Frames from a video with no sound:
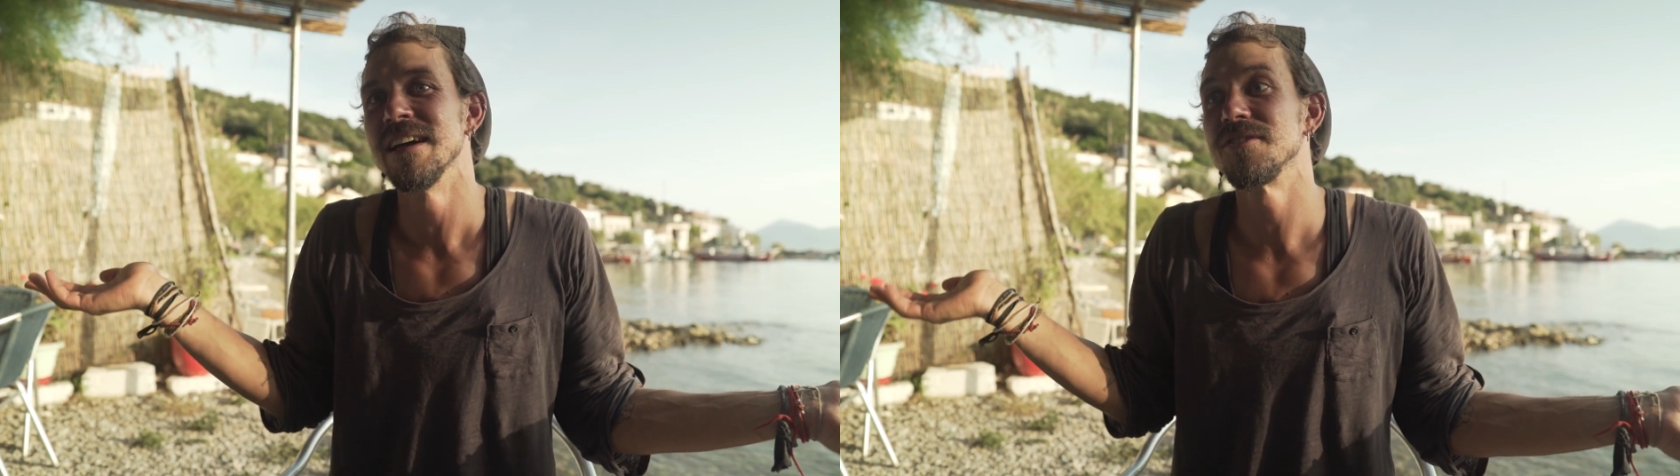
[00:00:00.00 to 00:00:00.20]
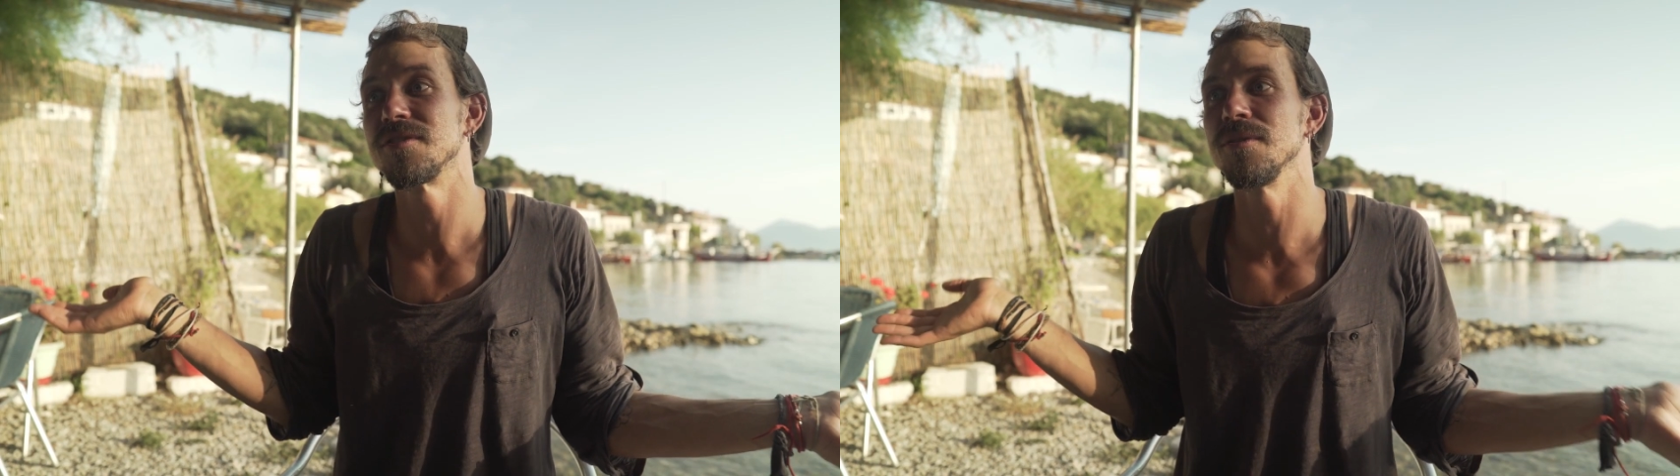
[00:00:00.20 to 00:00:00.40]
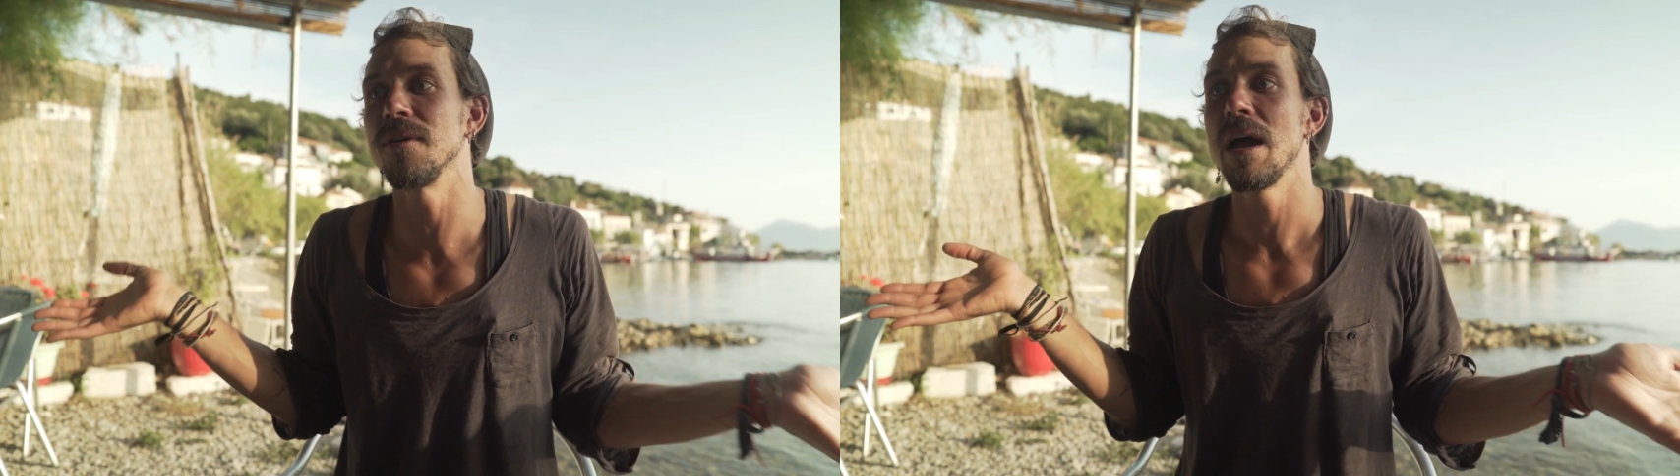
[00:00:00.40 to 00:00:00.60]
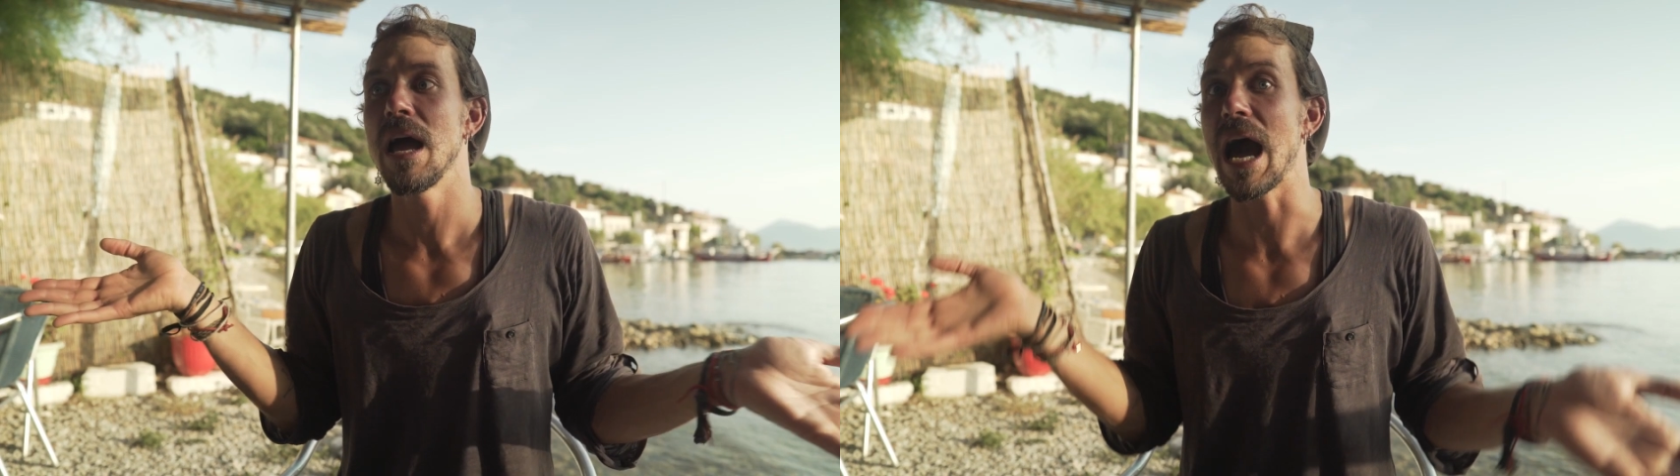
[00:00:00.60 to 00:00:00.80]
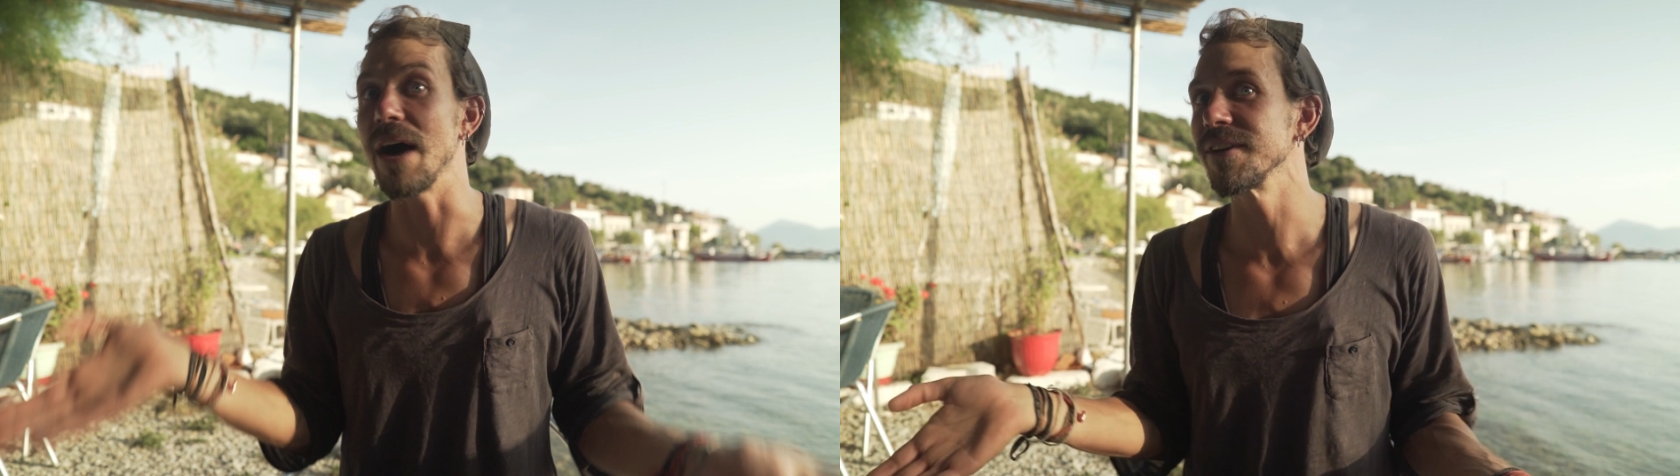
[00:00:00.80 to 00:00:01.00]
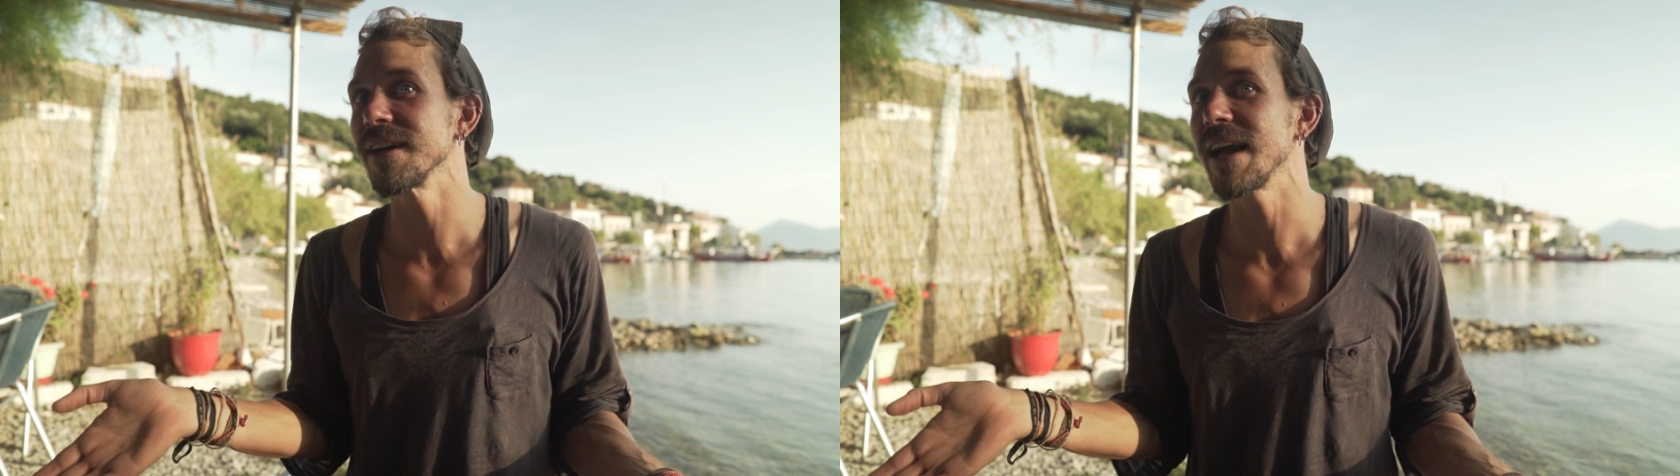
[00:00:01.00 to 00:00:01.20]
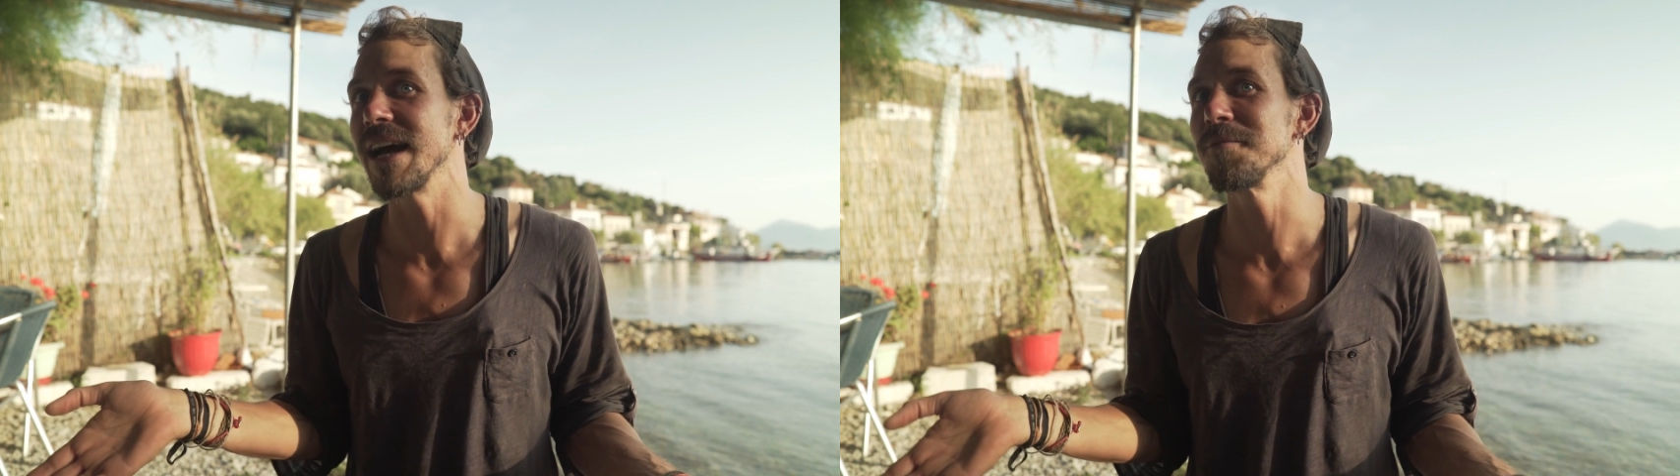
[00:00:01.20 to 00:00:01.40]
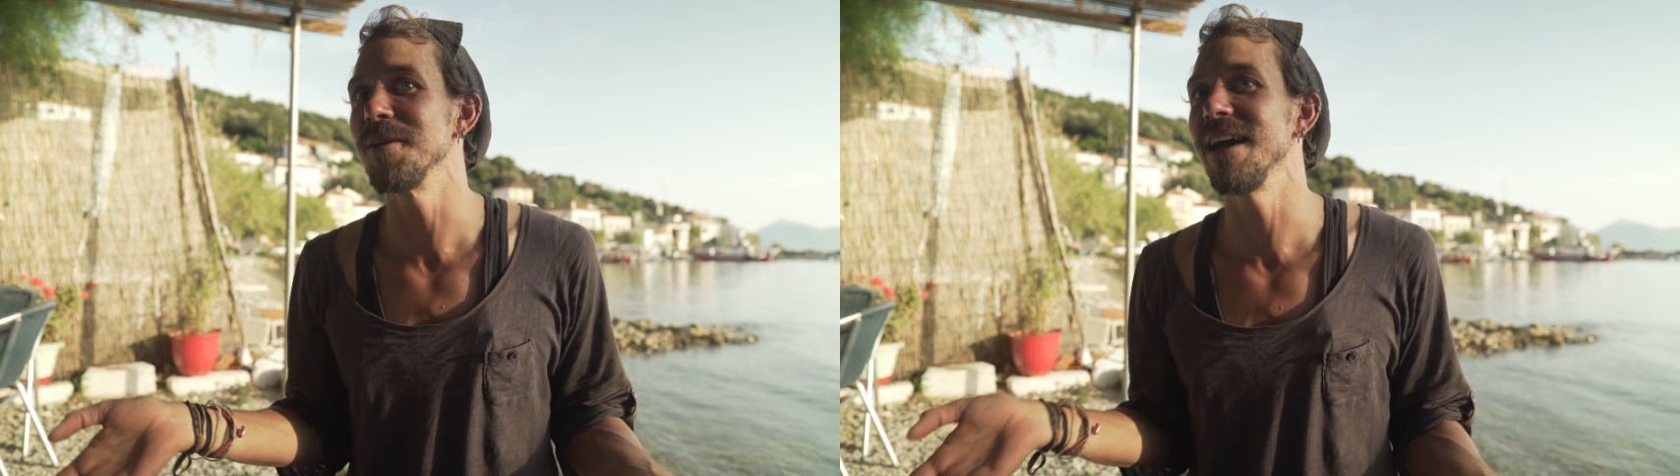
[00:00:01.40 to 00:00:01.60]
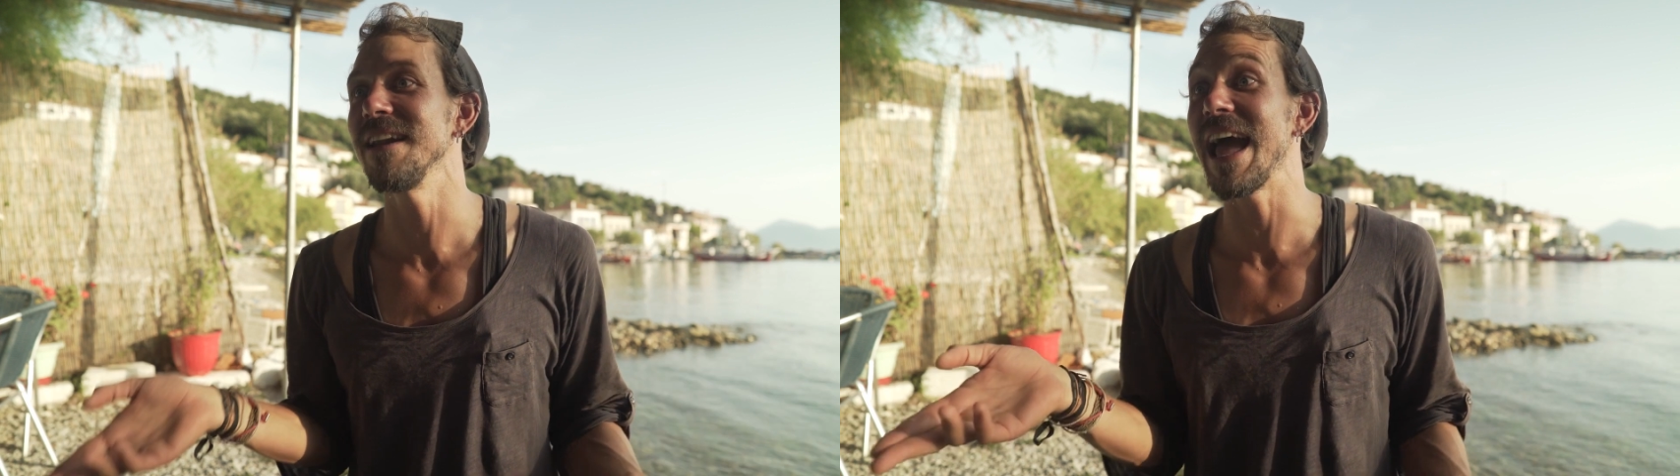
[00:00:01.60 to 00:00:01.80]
To having a catamaran